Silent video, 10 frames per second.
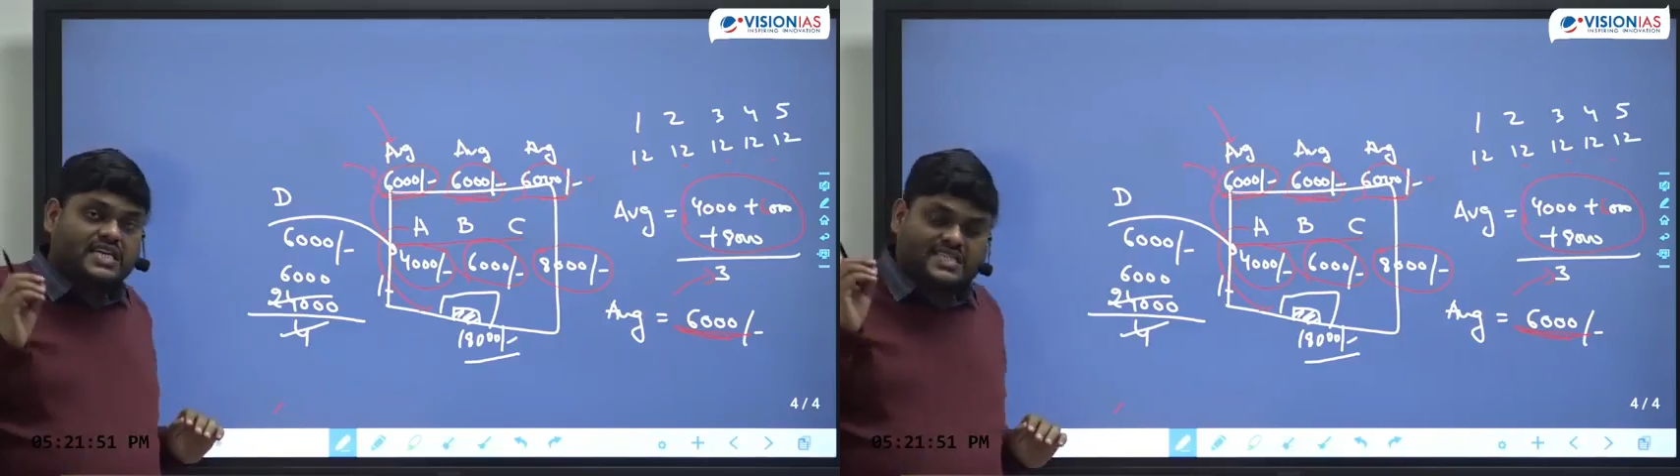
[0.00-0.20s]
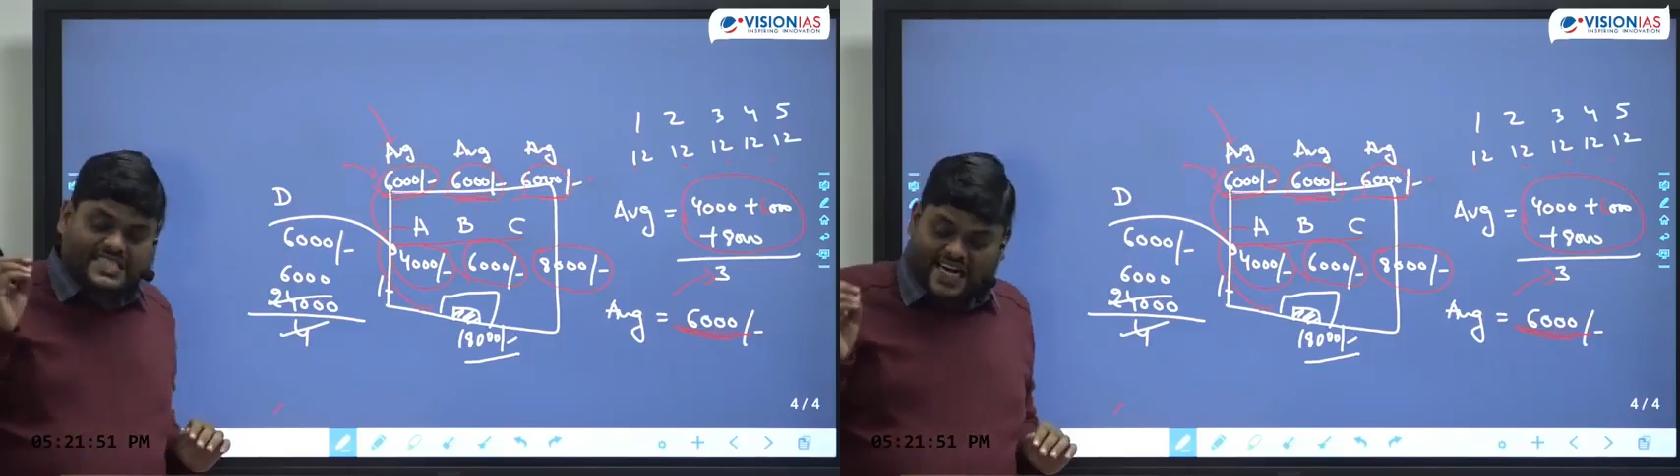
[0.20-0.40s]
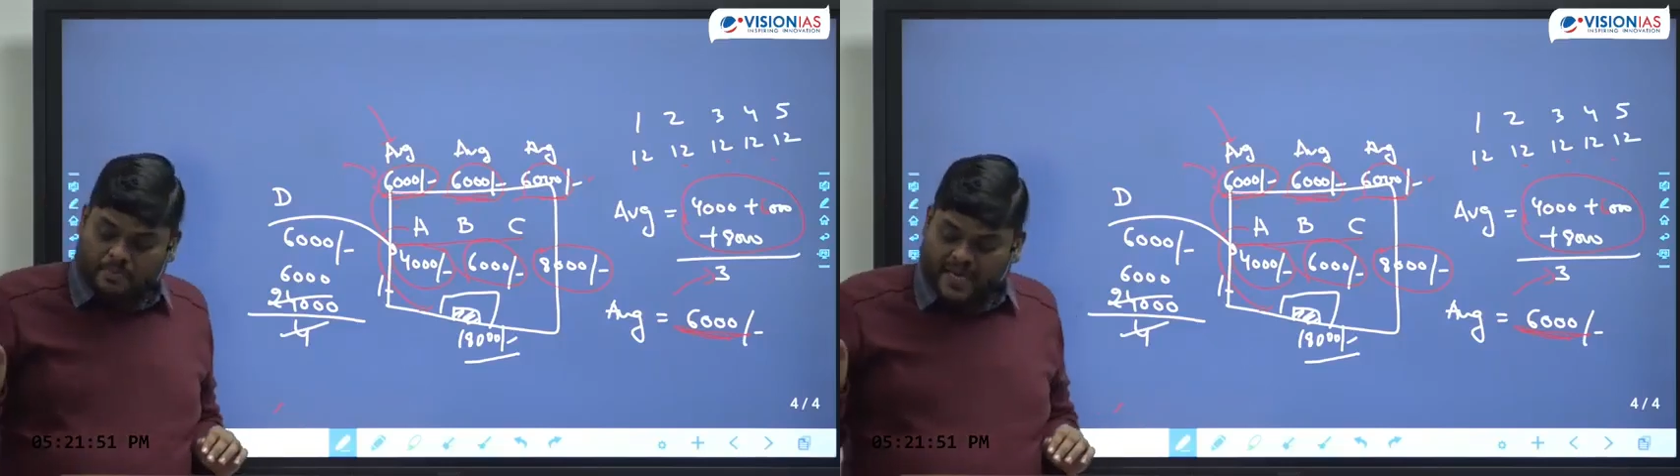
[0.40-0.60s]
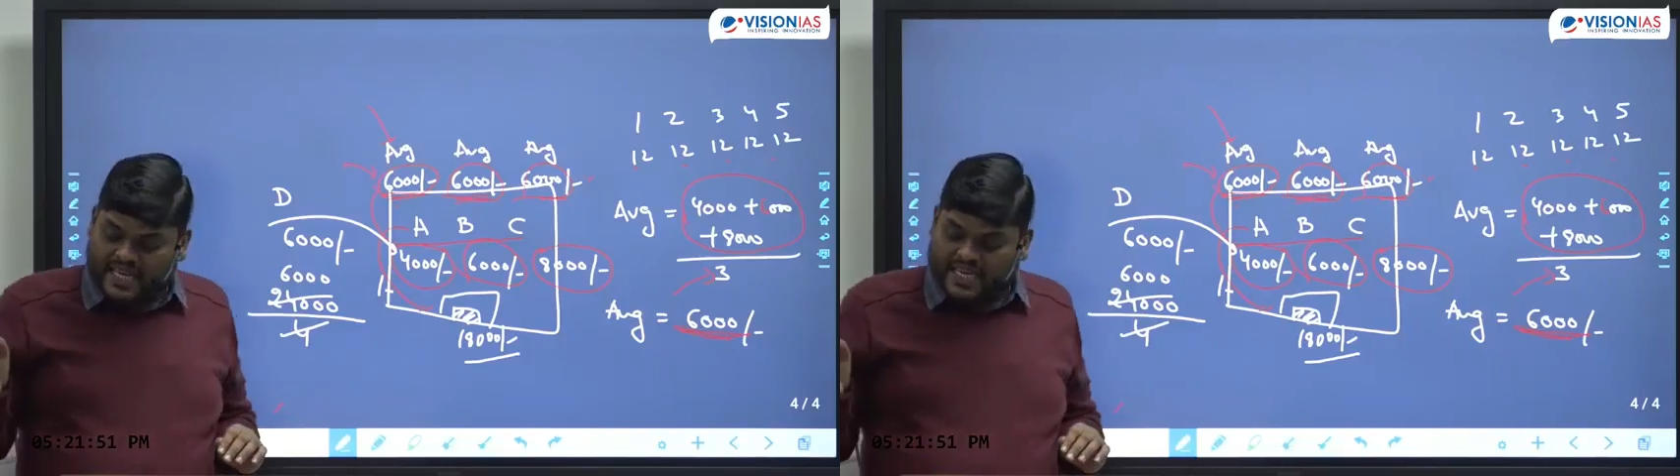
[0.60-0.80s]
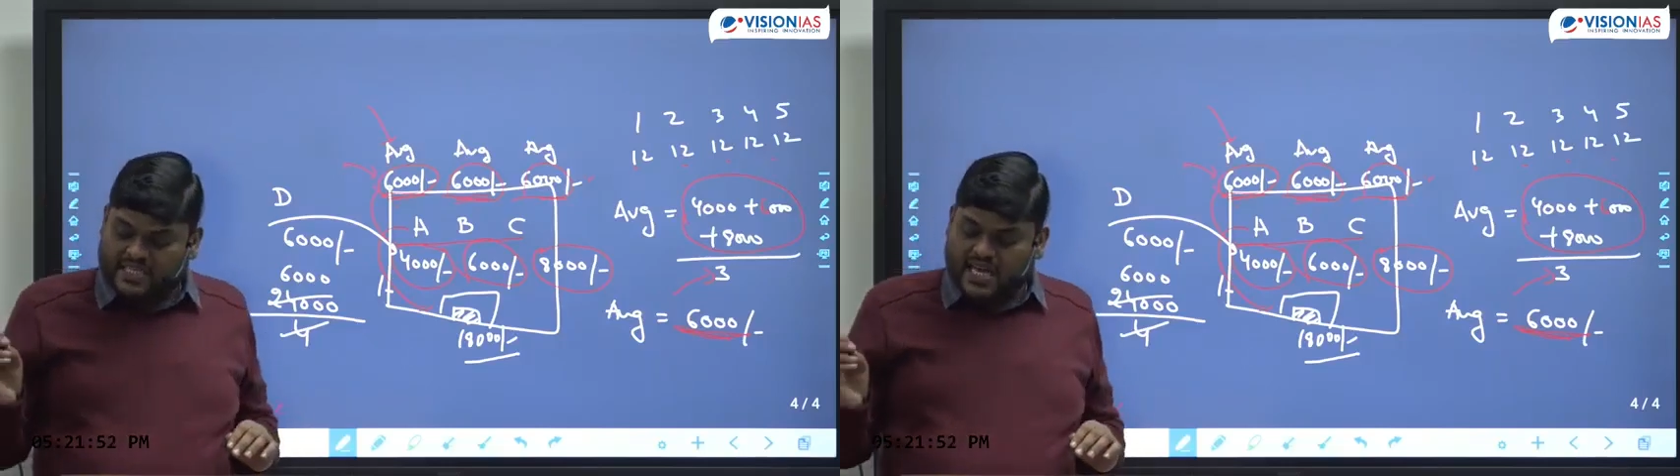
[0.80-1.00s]
That
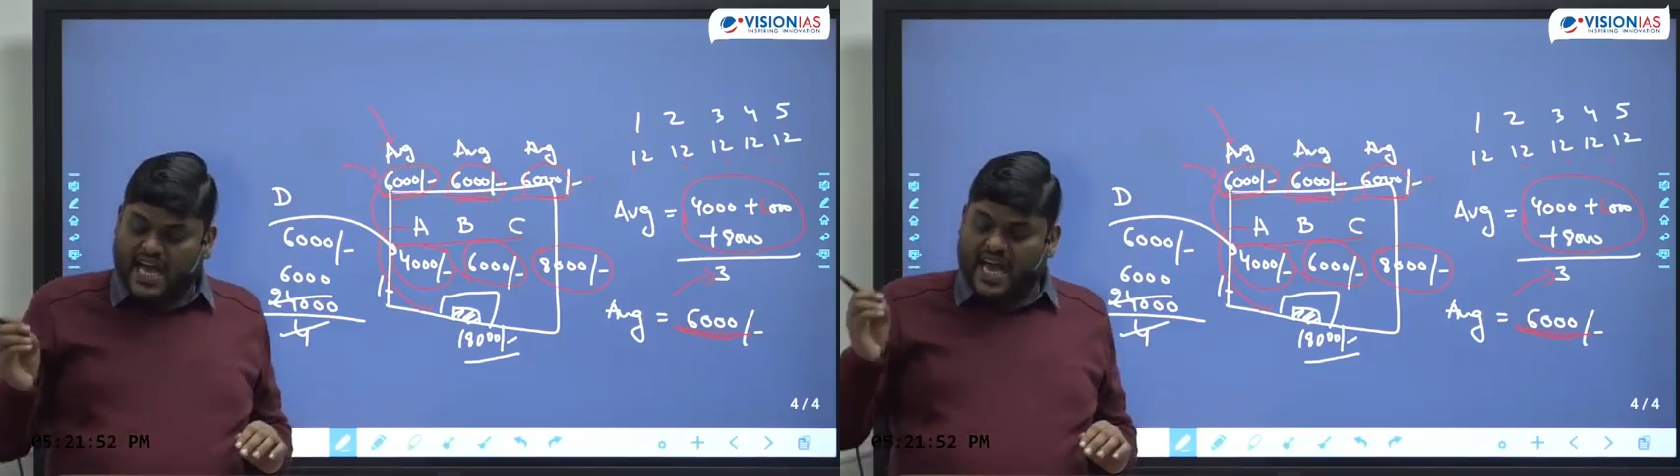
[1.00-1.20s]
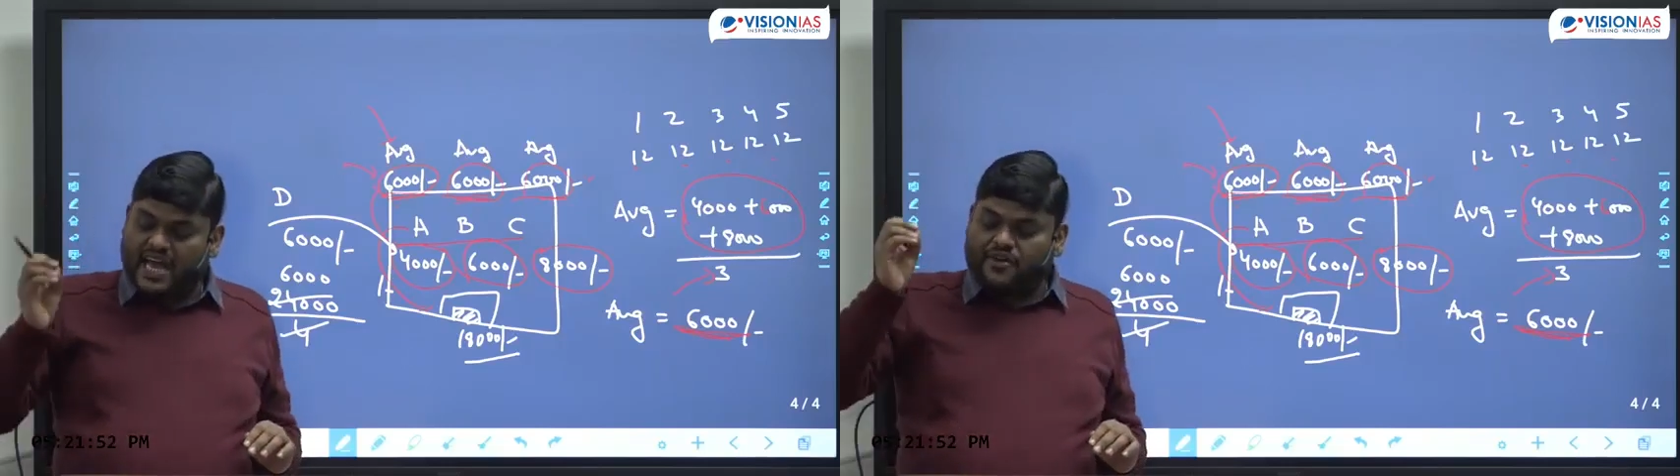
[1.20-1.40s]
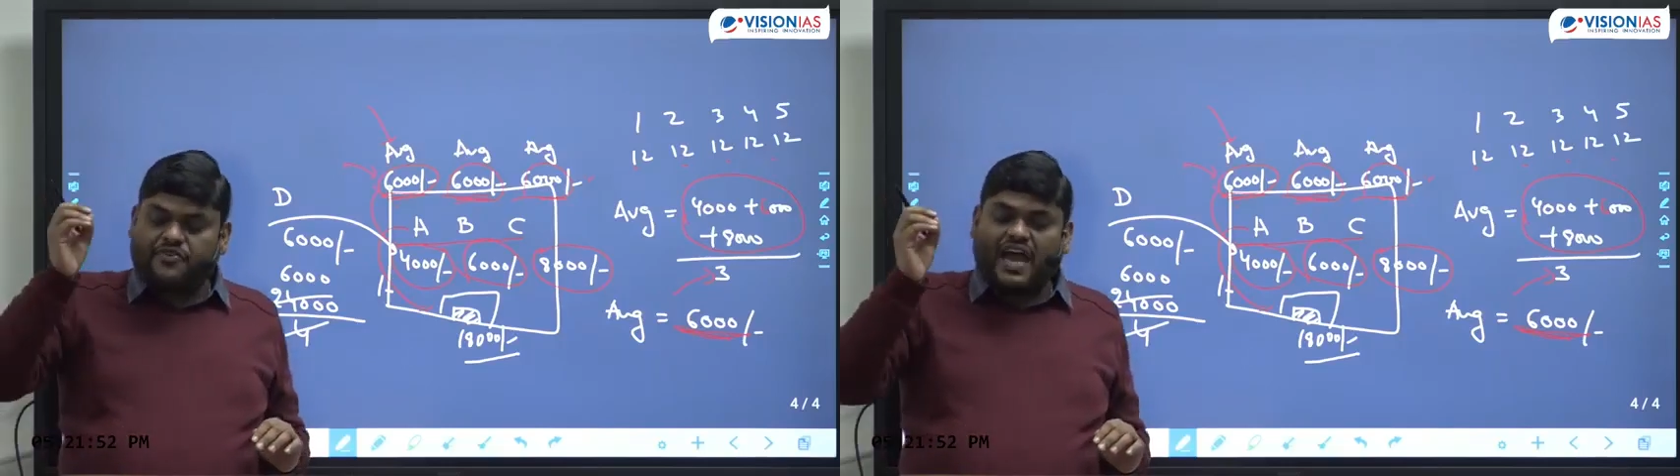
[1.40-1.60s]
means if